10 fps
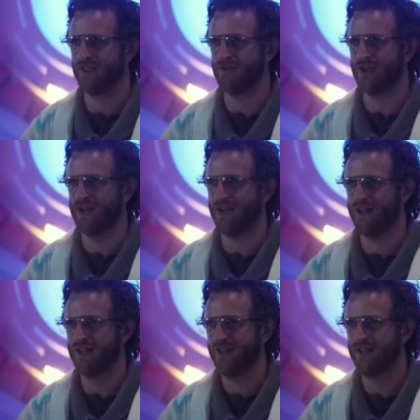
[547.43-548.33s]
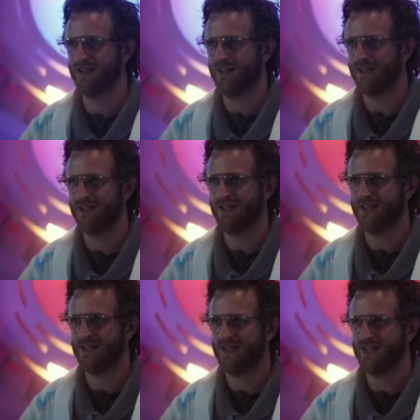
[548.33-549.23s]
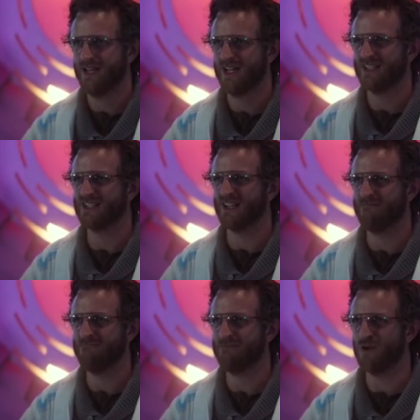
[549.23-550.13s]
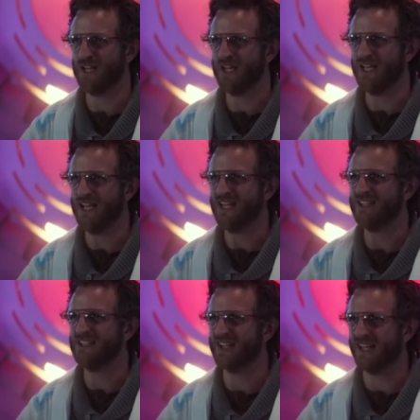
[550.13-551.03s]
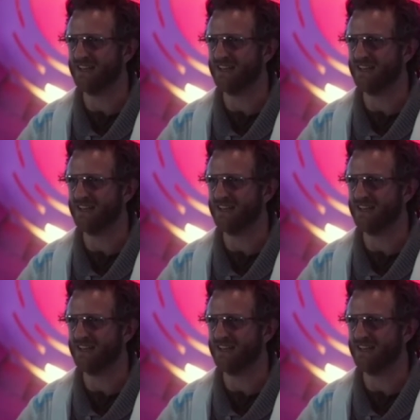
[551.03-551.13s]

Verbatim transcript: they choose, someone must travel into the future and turn on the time machine.